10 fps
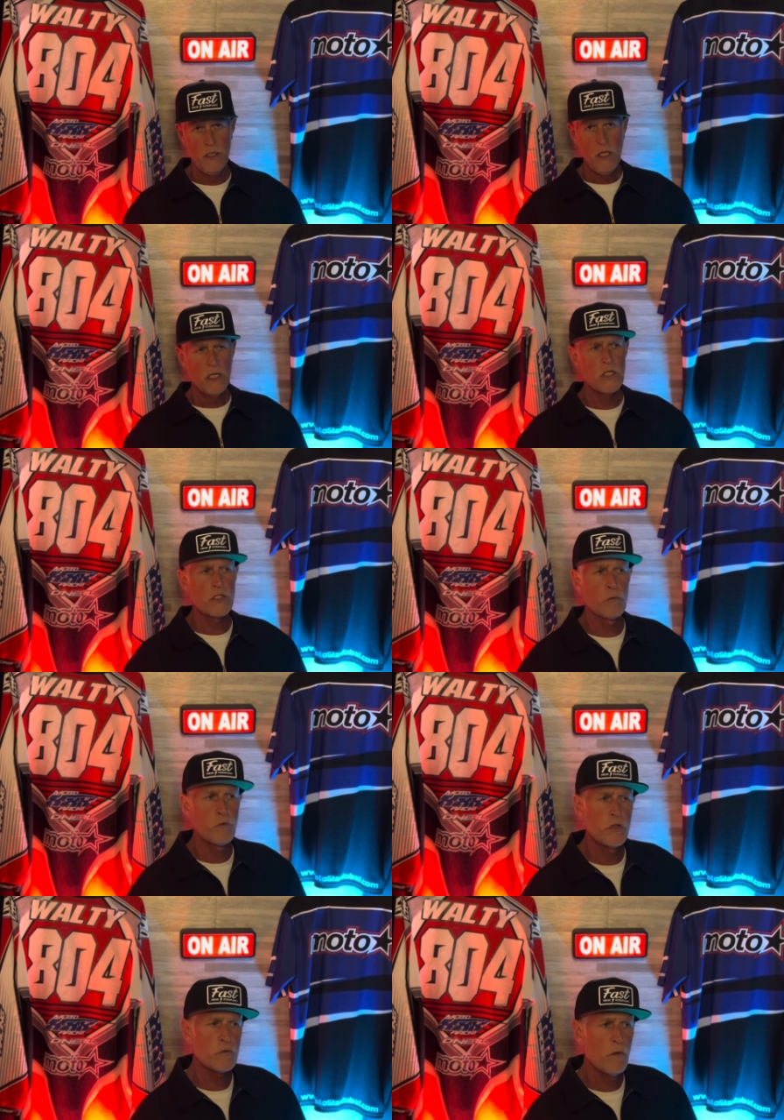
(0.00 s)
because the
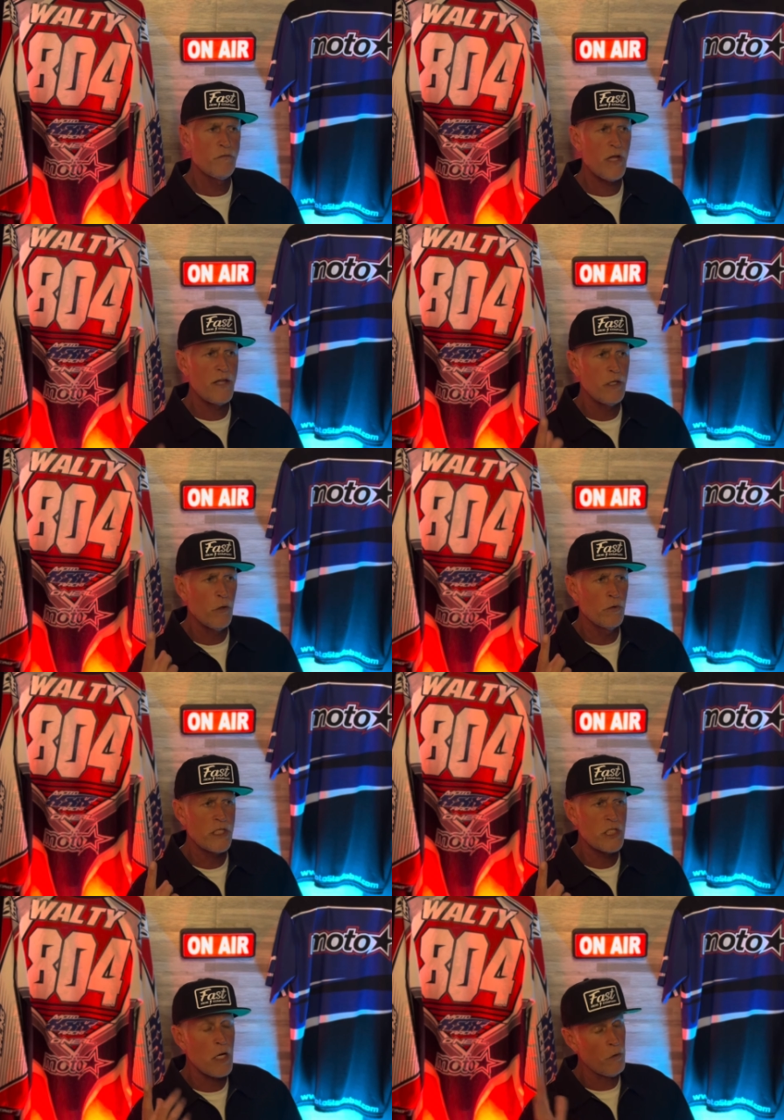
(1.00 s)
Roost Will Fly, the only
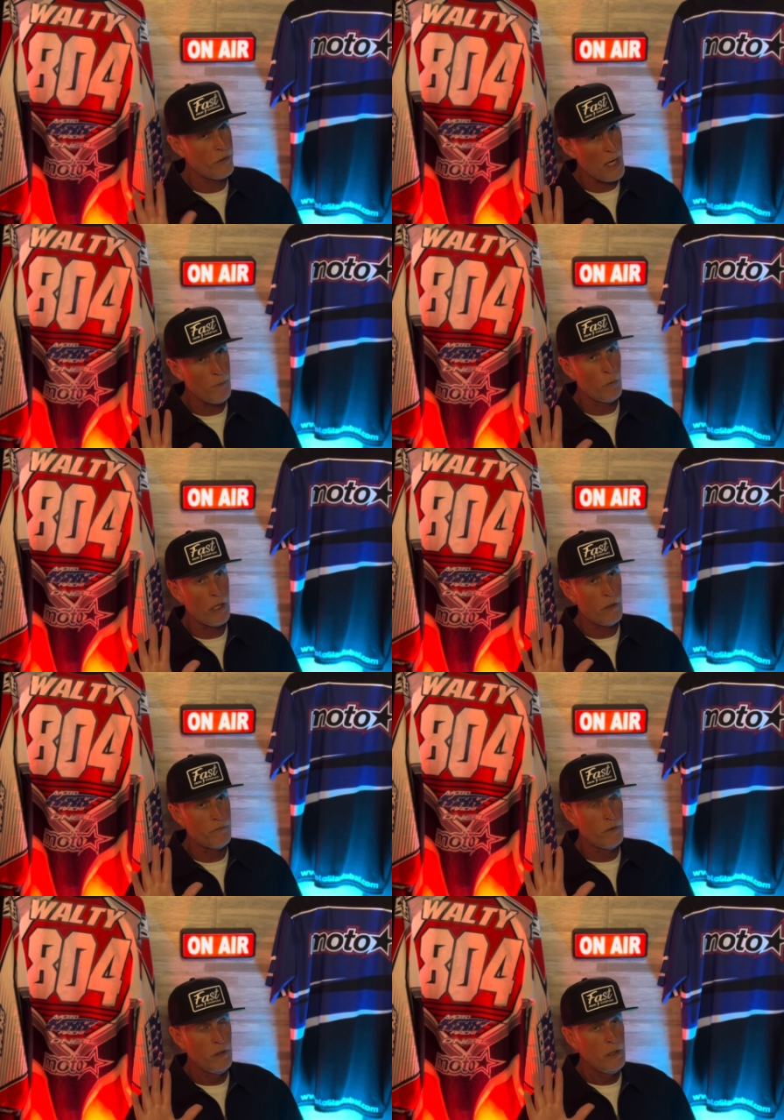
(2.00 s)
channel that I'm aware of
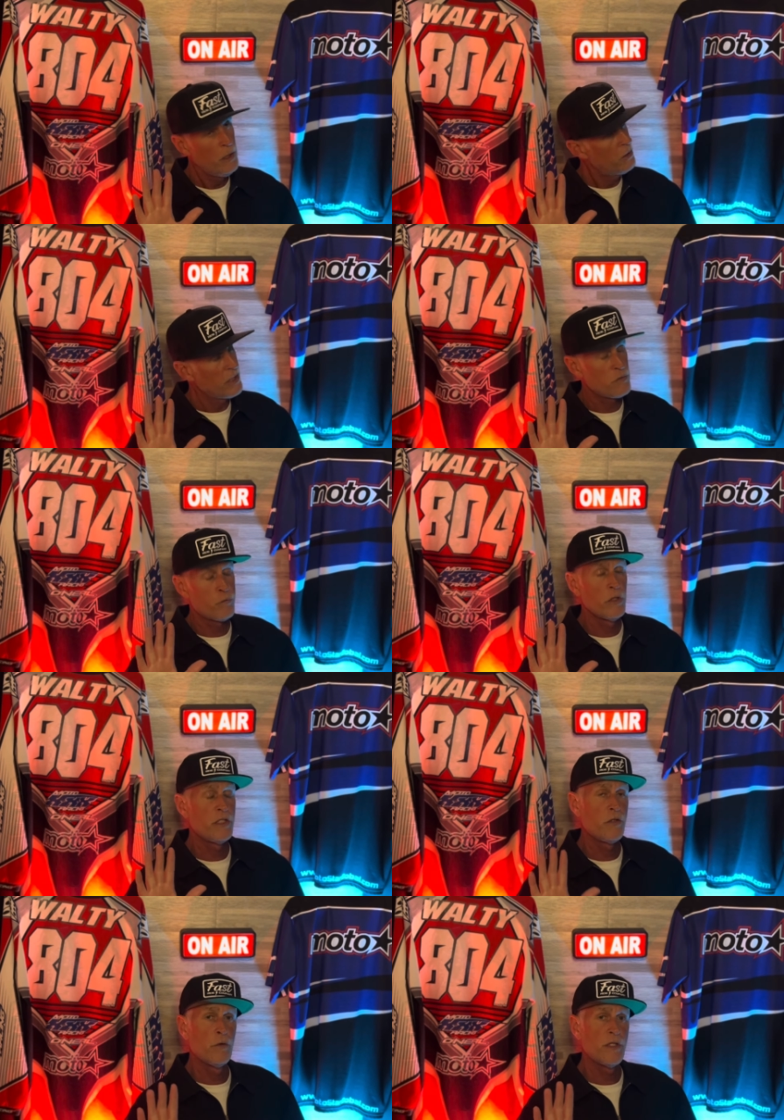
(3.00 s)
that's really
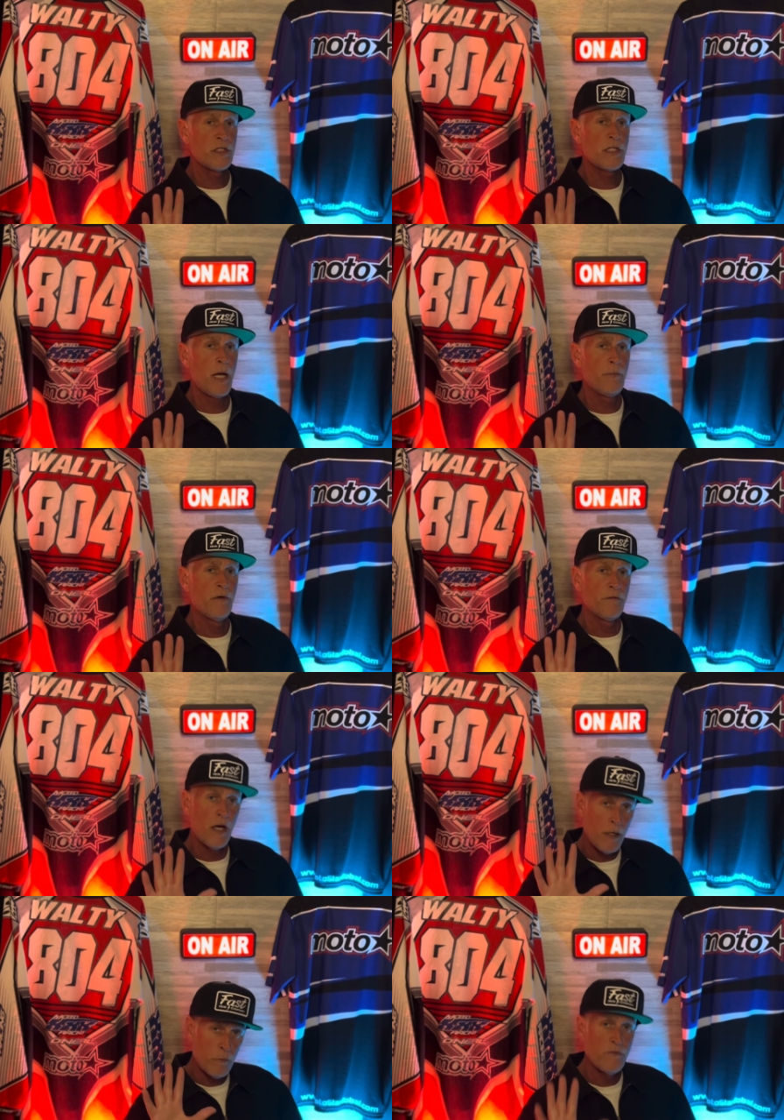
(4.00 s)
doing this type of
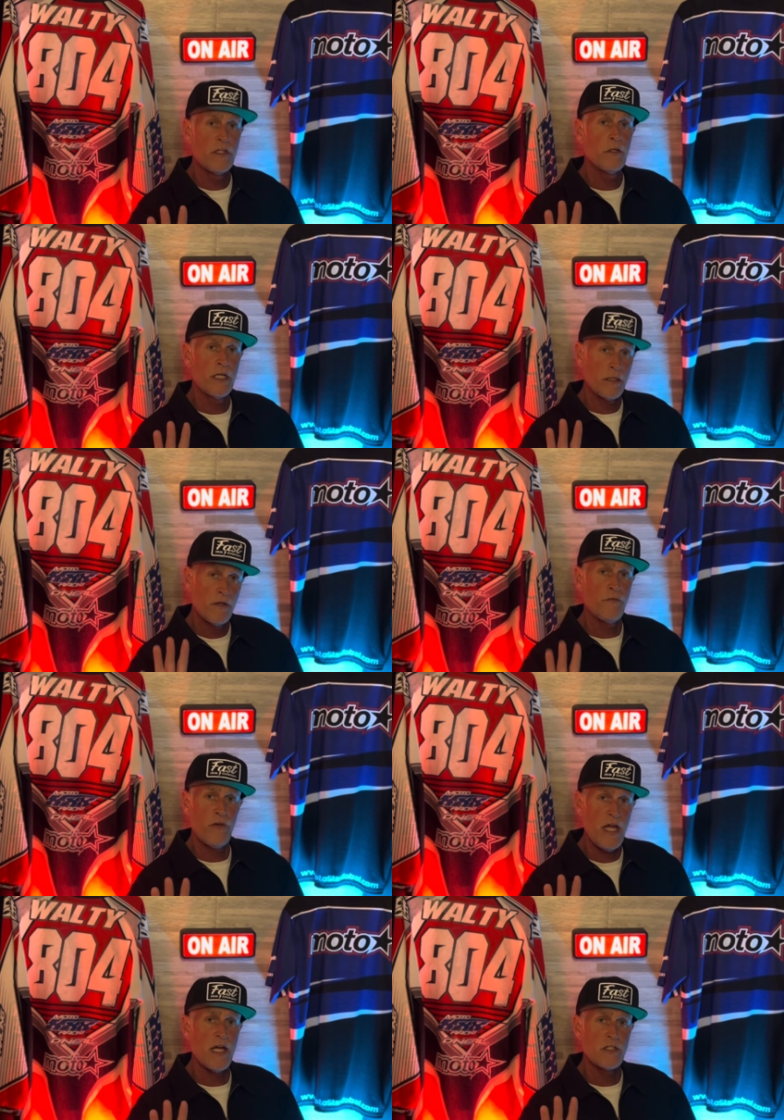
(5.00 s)
uh, revealing the
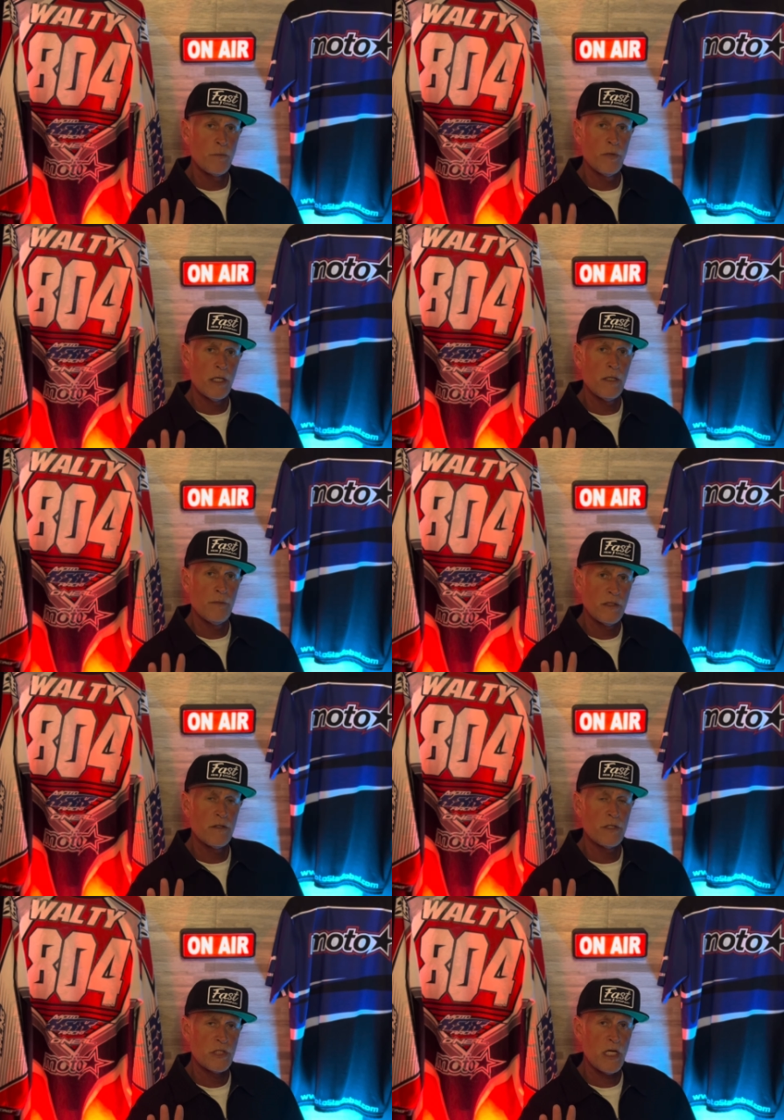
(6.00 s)
fans and bringing them into
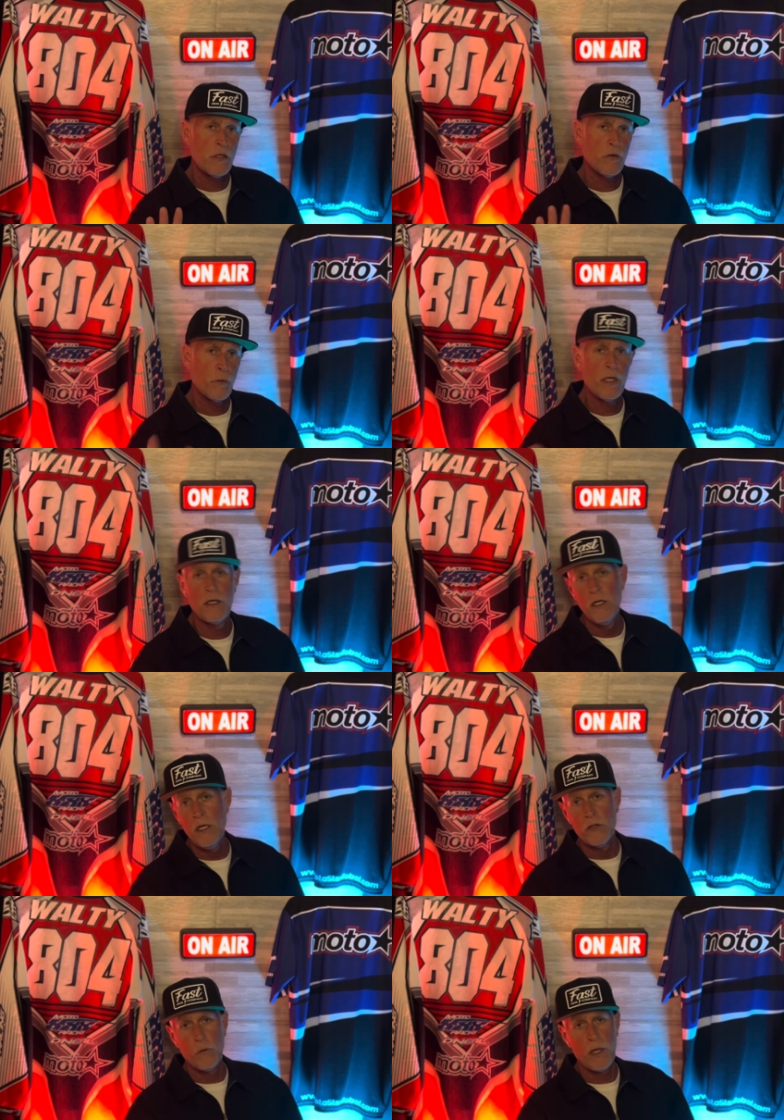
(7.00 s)
the channel the way
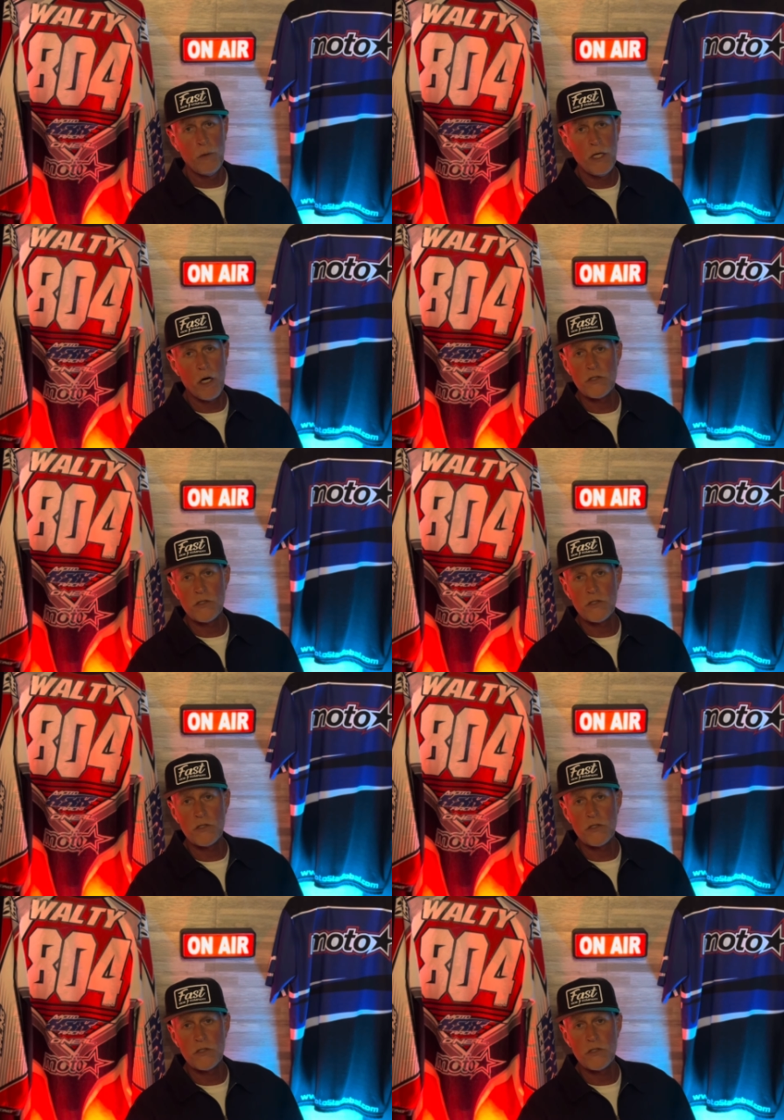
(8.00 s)
the way we are.